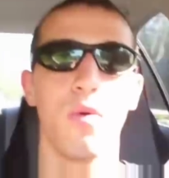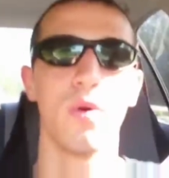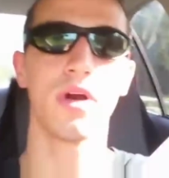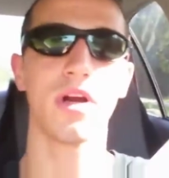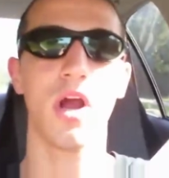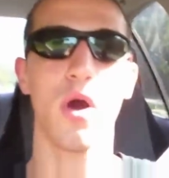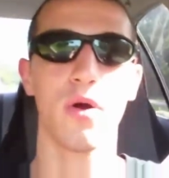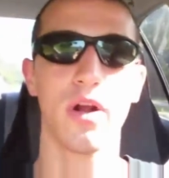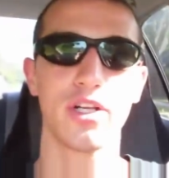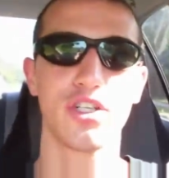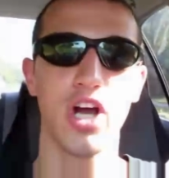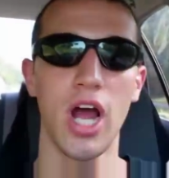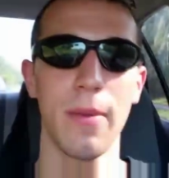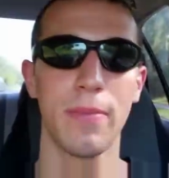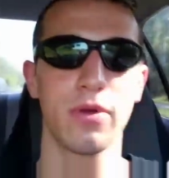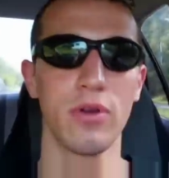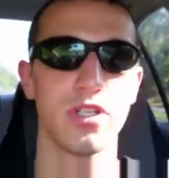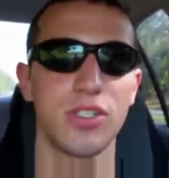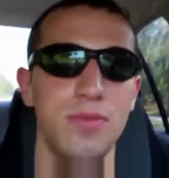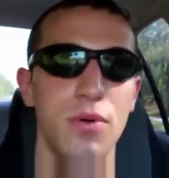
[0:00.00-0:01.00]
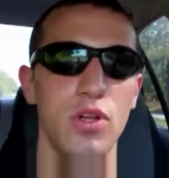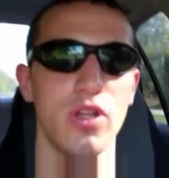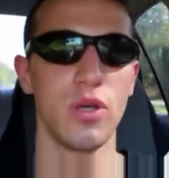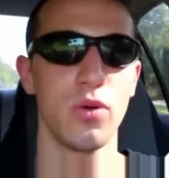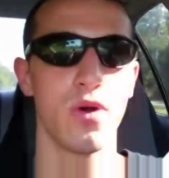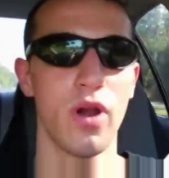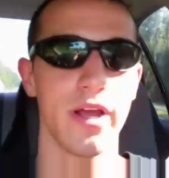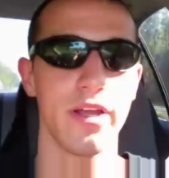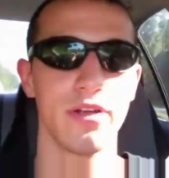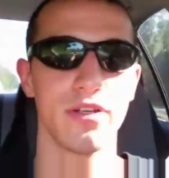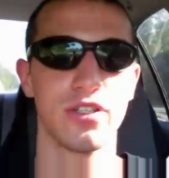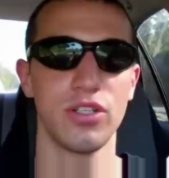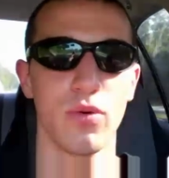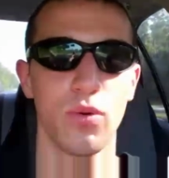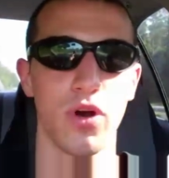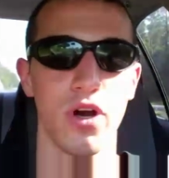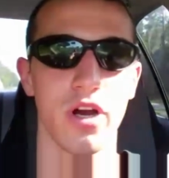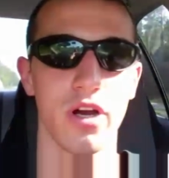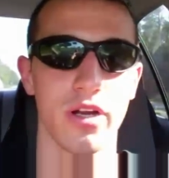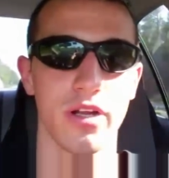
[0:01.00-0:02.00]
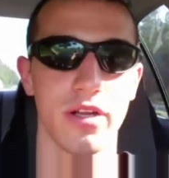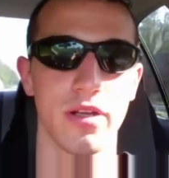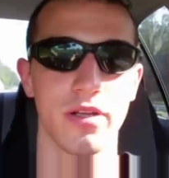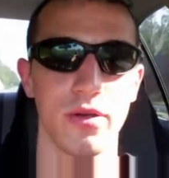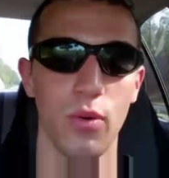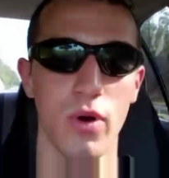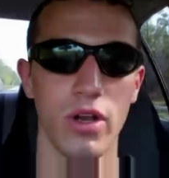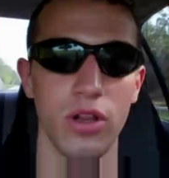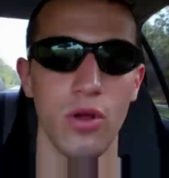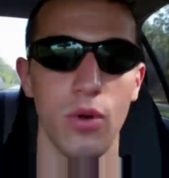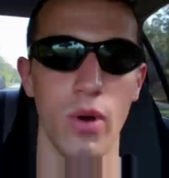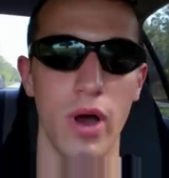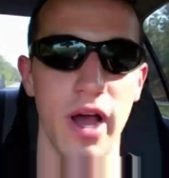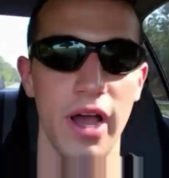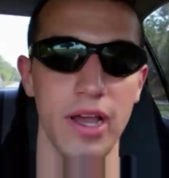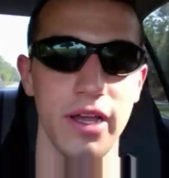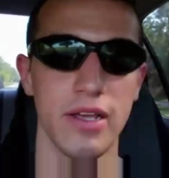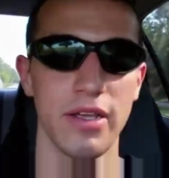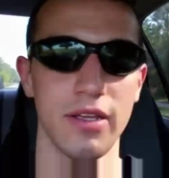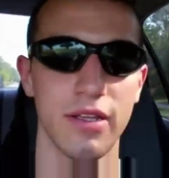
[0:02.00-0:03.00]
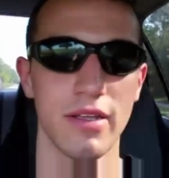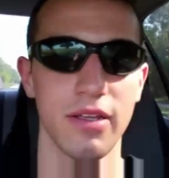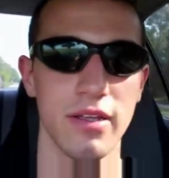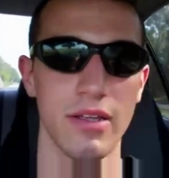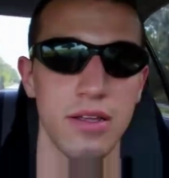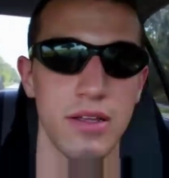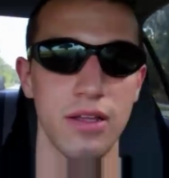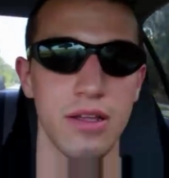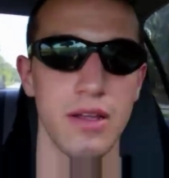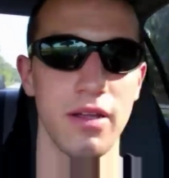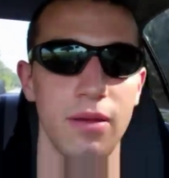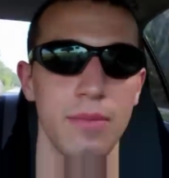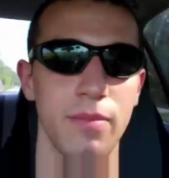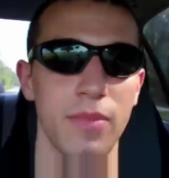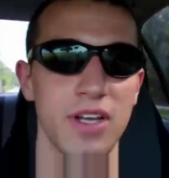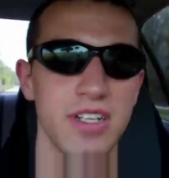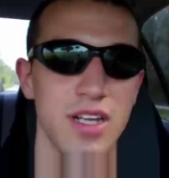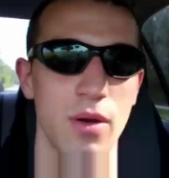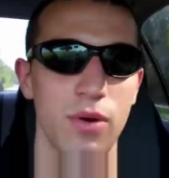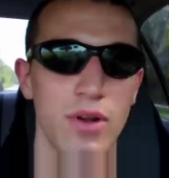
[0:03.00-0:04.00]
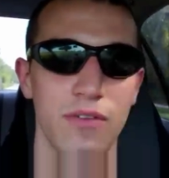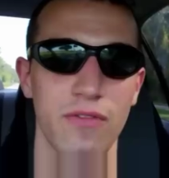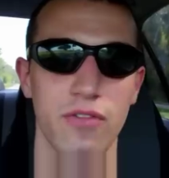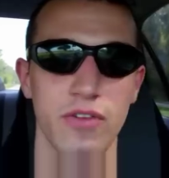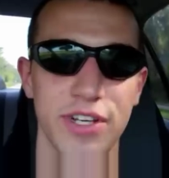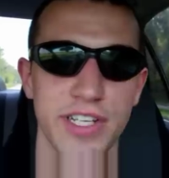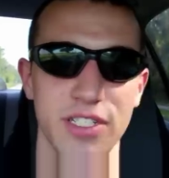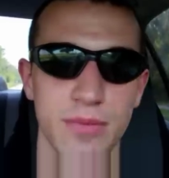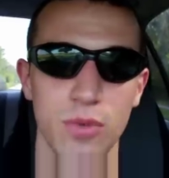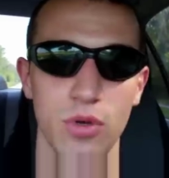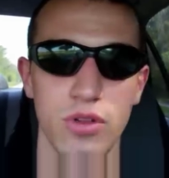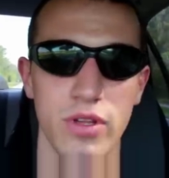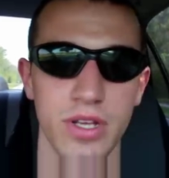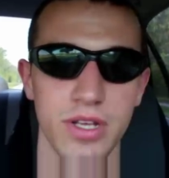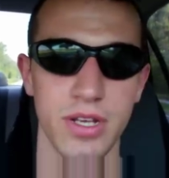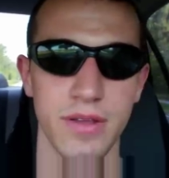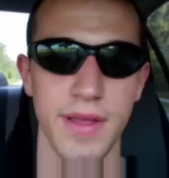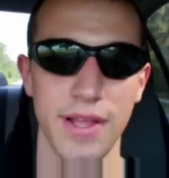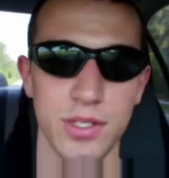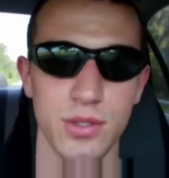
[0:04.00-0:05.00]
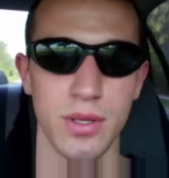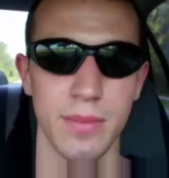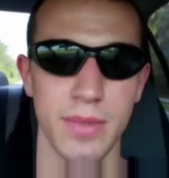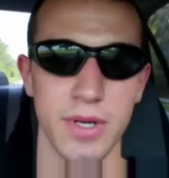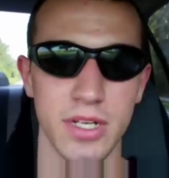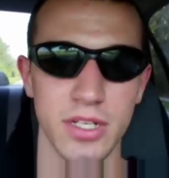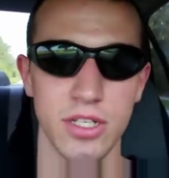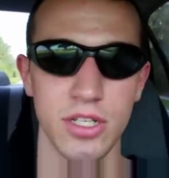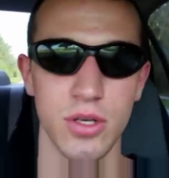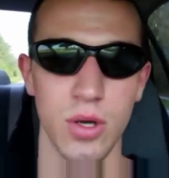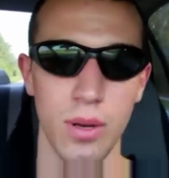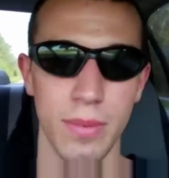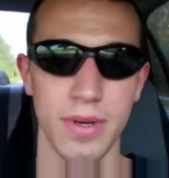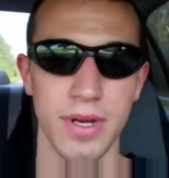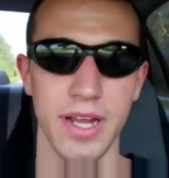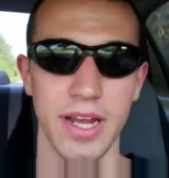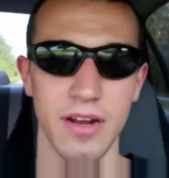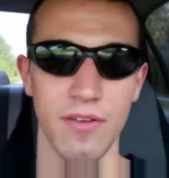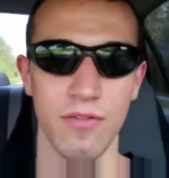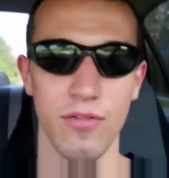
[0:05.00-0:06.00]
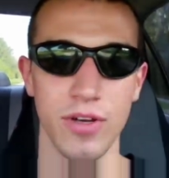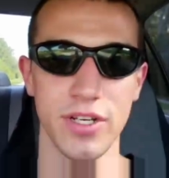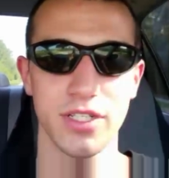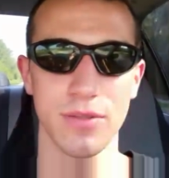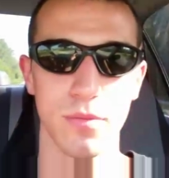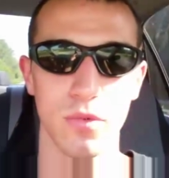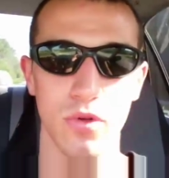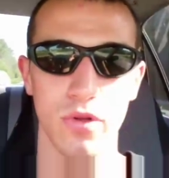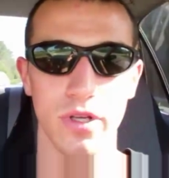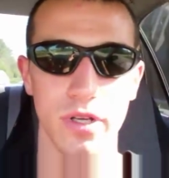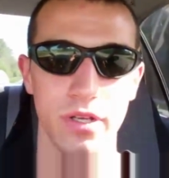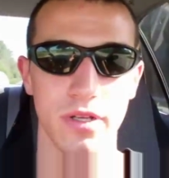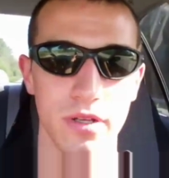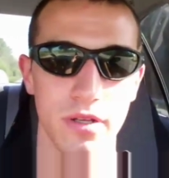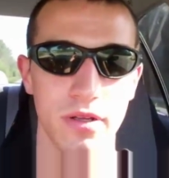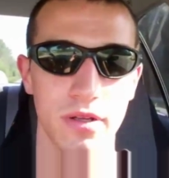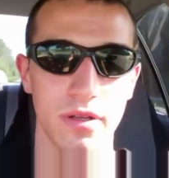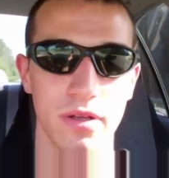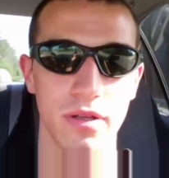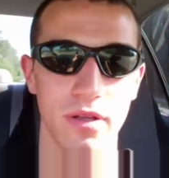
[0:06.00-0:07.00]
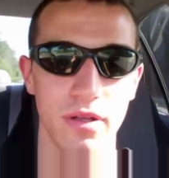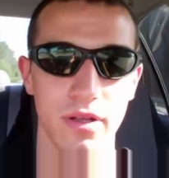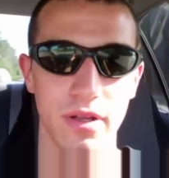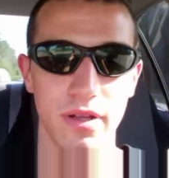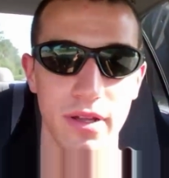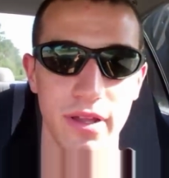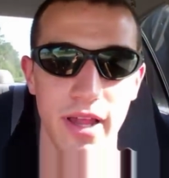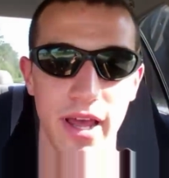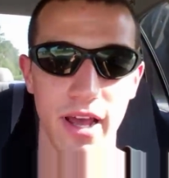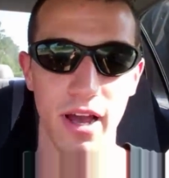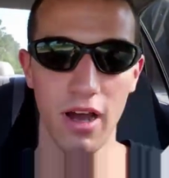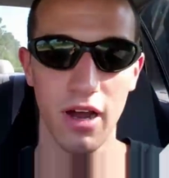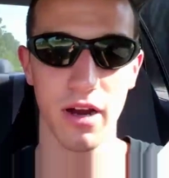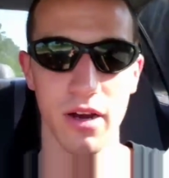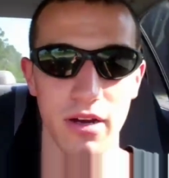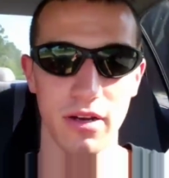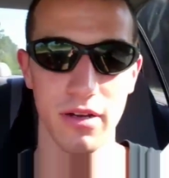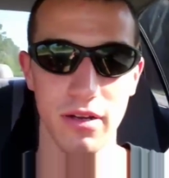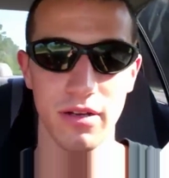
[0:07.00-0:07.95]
We're going to Tropical Smoothie where I used to work. You want to know why? Because I want a free smoothie. And that's what I'm going to do. I'm going to get a free smoothie. They're delicious. They are.